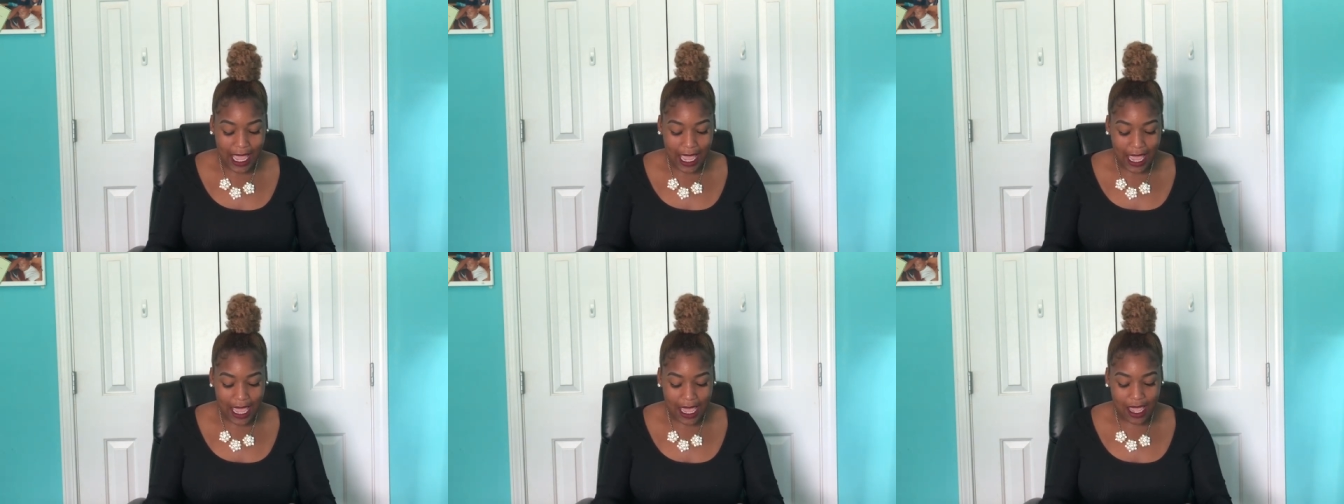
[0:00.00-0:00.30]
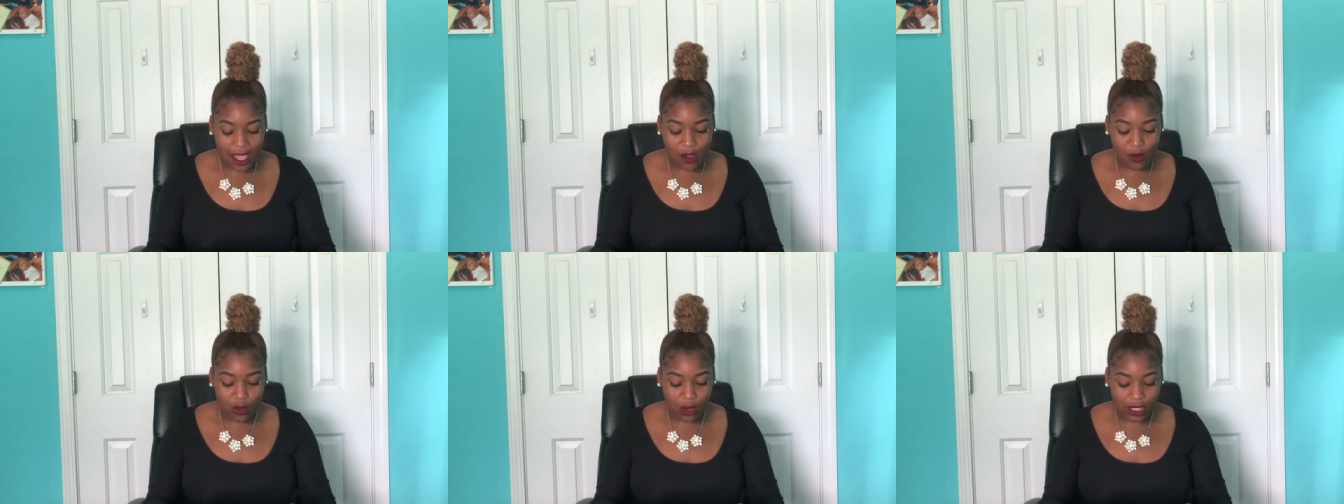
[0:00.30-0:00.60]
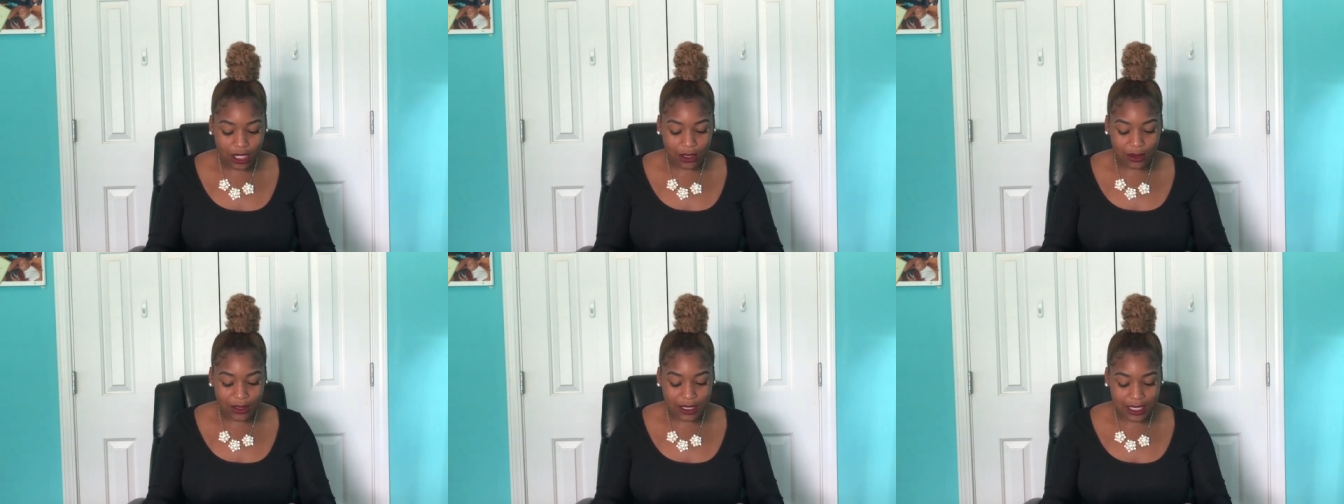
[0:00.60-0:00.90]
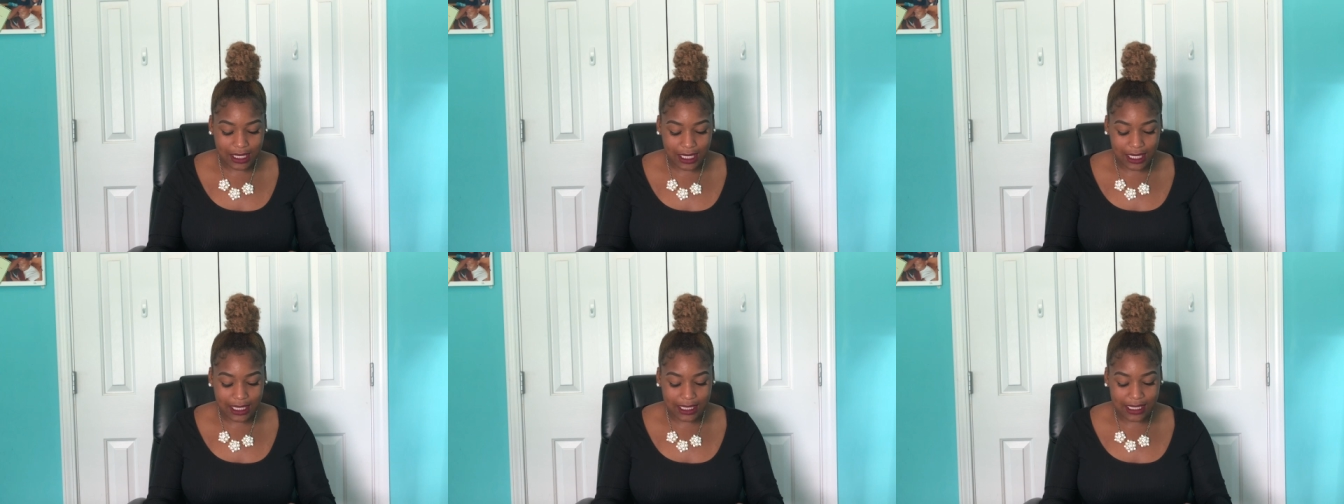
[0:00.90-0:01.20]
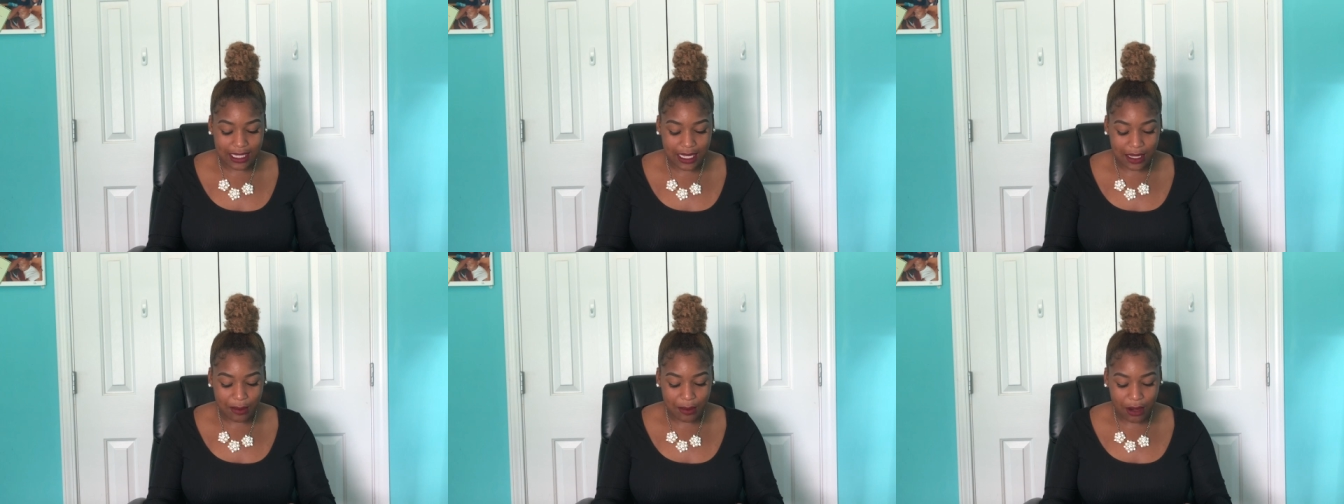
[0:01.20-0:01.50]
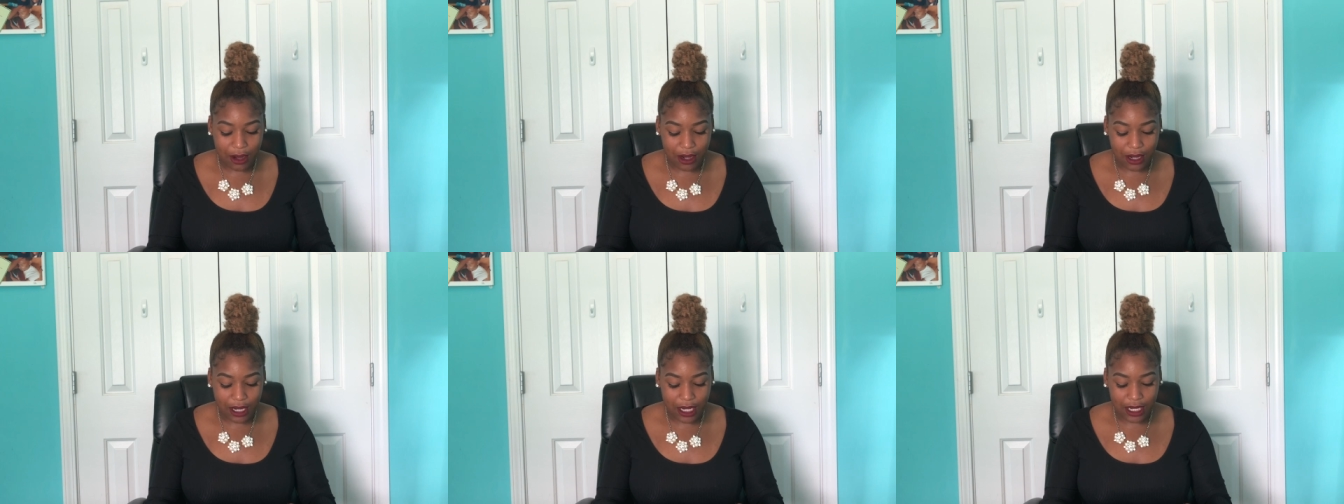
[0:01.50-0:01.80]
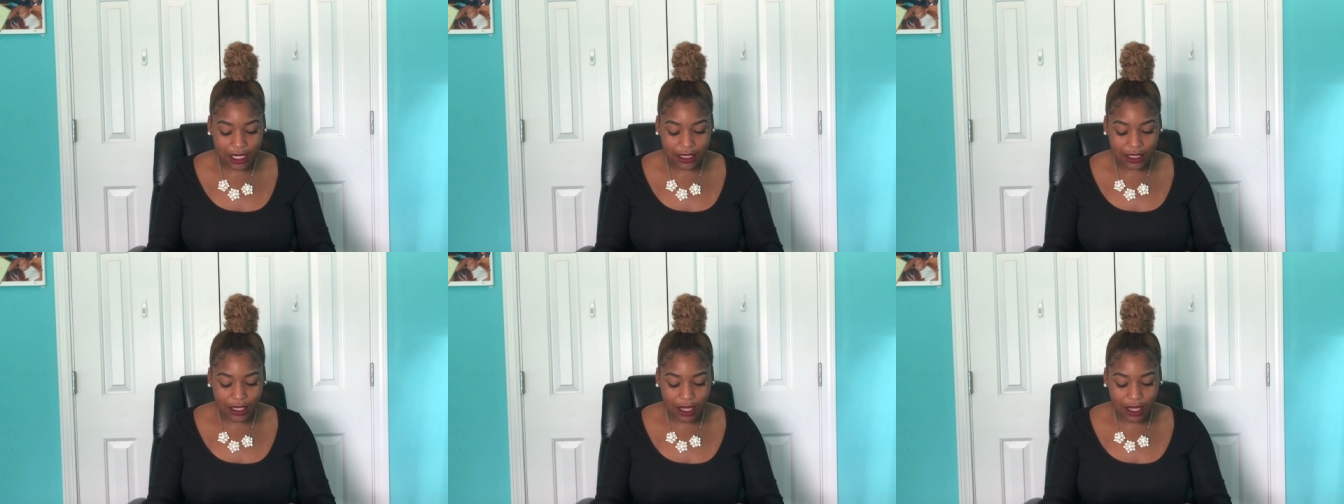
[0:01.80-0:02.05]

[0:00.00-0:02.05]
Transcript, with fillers: hey 106 & Park,